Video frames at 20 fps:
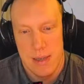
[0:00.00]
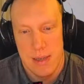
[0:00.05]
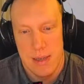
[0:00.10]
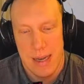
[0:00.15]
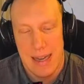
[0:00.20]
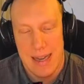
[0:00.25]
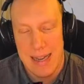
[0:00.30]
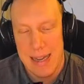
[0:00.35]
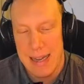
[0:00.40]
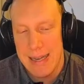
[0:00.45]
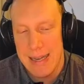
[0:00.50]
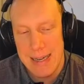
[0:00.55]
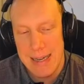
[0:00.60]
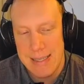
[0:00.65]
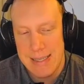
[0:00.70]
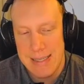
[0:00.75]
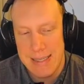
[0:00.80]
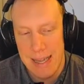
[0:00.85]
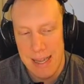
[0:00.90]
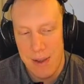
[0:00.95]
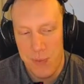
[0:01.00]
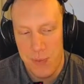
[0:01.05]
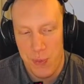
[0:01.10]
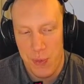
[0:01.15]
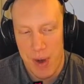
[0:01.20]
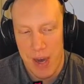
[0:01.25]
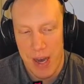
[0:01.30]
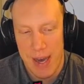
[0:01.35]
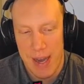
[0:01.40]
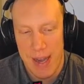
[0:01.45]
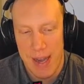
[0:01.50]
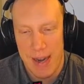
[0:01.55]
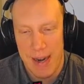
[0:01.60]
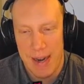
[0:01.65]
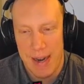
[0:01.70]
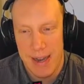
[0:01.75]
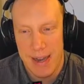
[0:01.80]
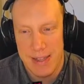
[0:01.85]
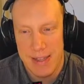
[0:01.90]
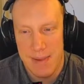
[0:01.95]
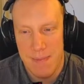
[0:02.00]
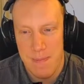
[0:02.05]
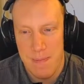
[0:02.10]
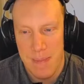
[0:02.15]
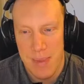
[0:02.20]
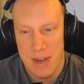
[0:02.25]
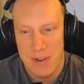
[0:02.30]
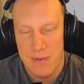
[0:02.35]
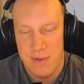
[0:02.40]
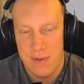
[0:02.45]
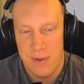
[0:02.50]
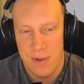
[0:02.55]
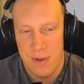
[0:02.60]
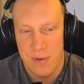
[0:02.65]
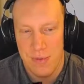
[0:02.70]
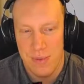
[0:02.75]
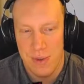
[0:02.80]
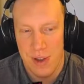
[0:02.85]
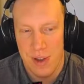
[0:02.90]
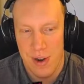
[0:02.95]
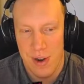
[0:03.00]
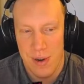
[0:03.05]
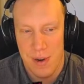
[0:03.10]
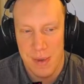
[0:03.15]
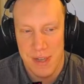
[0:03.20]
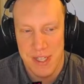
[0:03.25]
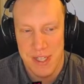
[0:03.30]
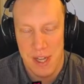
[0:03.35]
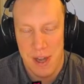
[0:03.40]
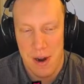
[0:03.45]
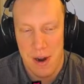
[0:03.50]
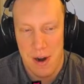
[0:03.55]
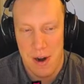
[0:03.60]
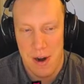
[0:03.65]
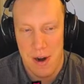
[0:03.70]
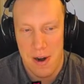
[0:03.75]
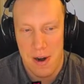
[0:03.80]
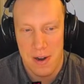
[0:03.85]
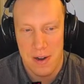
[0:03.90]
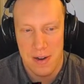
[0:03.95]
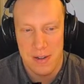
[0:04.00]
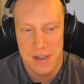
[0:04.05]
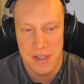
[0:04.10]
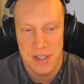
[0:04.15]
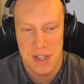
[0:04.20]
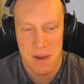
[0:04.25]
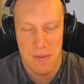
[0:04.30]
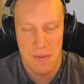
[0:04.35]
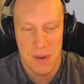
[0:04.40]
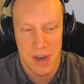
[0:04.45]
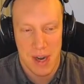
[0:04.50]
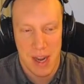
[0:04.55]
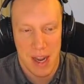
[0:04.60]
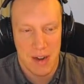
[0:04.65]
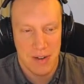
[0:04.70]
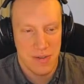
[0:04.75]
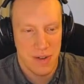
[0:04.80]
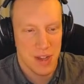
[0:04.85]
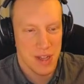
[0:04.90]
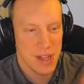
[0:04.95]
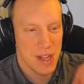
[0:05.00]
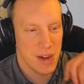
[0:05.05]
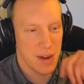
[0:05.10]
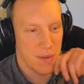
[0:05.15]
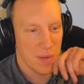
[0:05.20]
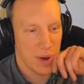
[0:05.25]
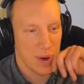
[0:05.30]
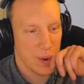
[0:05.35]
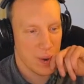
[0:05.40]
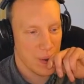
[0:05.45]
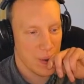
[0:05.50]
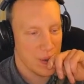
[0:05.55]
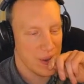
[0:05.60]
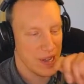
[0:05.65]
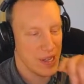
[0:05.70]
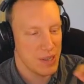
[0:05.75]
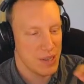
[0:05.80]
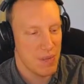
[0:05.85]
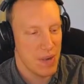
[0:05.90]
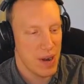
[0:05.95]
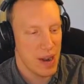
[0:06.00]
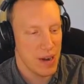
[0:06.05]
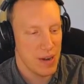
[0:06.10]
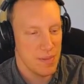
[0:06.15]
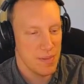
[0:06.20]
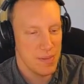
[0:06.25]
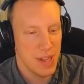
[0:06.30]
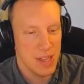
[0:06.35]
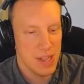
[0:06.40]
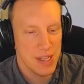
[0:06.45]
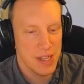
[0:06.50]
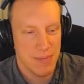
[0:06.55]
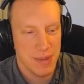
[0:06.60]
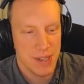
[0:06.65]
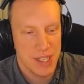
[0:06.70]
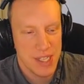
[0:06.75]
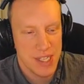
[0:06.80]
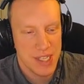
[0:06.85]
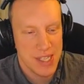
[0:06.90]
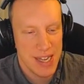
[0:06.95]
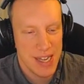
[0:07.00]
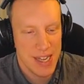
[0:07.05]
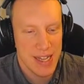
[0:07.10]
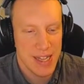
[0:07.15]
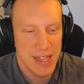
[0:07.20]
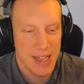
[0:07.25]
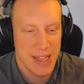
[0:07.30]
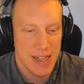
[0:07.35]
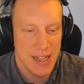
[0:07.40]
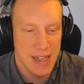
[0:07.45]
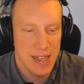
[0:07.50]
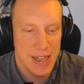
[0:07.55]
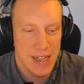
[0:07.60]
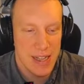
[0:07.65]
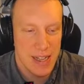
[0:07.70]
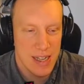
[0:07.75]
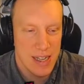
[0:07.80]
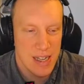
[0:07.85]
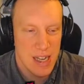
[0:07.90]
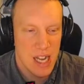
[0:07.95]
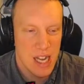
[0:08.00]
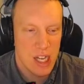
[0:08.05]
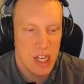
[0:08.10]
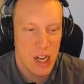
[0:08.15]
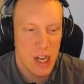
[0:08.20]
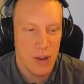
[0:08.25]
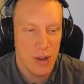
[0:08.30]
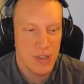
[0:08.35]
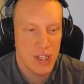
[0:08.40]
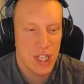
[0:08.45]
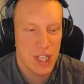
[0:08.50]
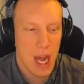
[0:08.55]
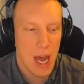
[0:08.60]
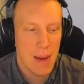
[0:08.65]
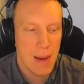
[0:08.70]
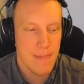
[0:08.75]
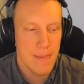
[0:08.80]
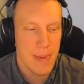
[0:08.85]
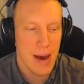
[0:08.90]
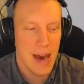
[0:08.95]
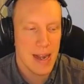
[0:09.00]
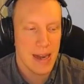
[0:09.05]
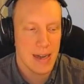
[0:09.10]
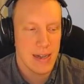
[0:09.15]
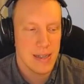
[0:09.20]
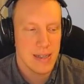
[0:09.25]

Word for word: I kind of see why like metronome tournaments are somewhat interesting with all this randomness, but still. Close combat!